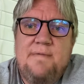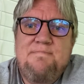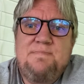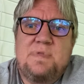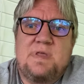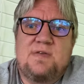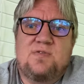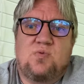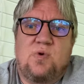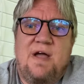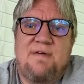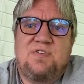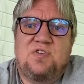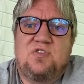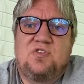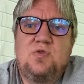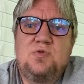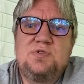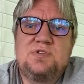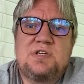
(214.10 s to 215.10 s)
is we have
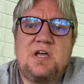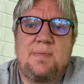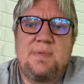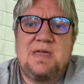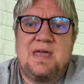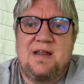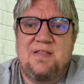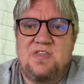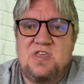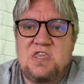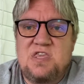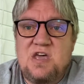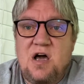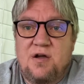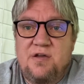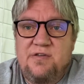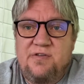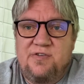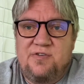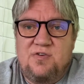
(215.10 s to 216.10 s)
students coming in at the
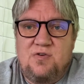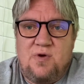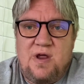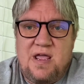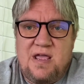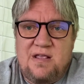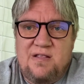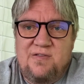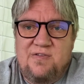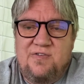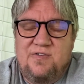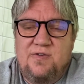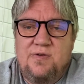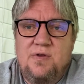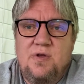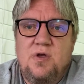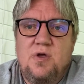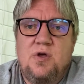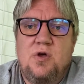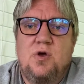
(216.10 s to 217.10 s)
youngest grades
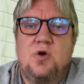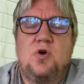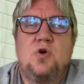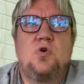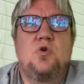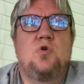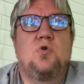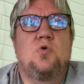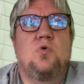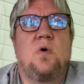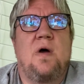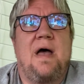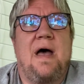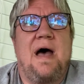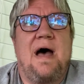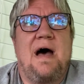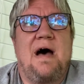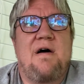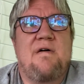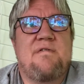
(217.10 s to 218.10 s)
who
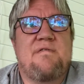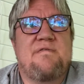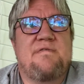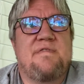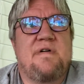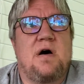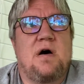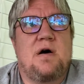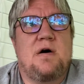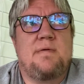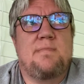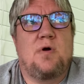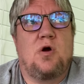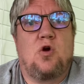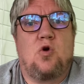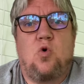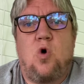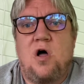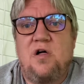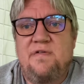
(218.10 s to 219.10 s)
are
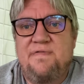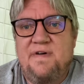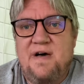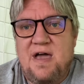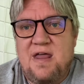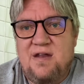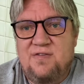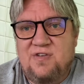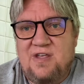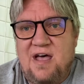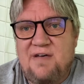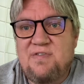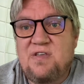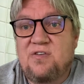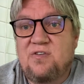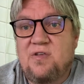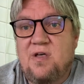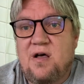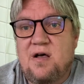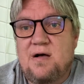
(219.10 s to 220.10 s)
qualified as having
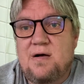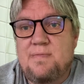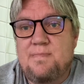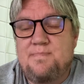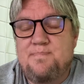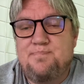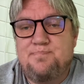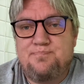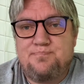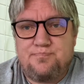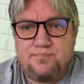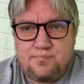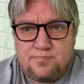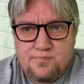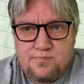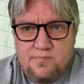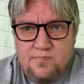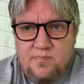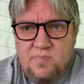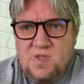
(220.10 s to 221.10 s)

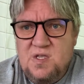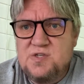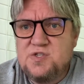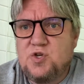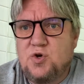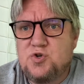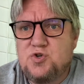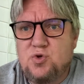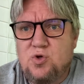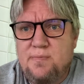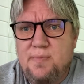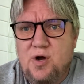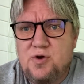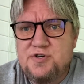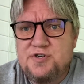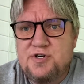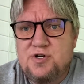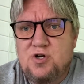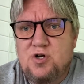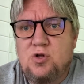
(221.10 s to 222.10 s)
social,
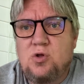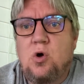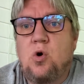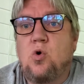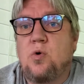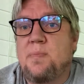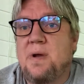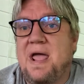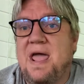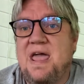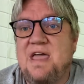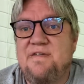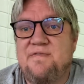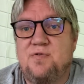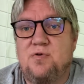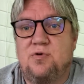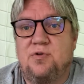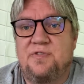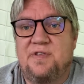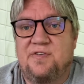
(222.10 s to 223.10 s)
emotional, or
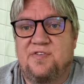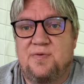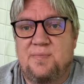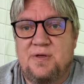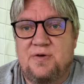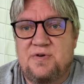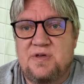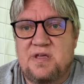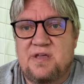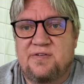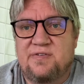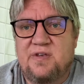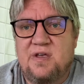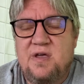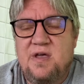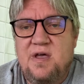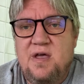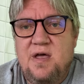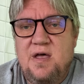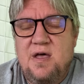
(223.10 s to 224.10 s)
behavioral disabilities.
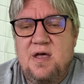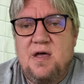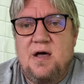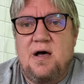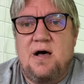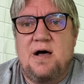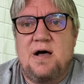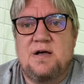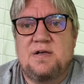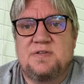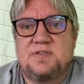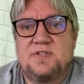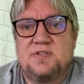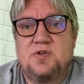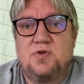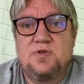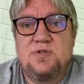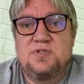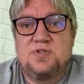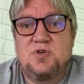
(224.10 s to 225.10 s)

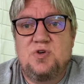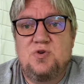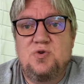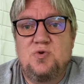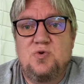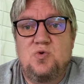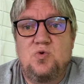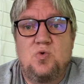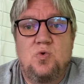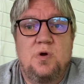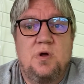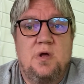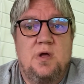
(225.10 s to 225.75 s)
Students who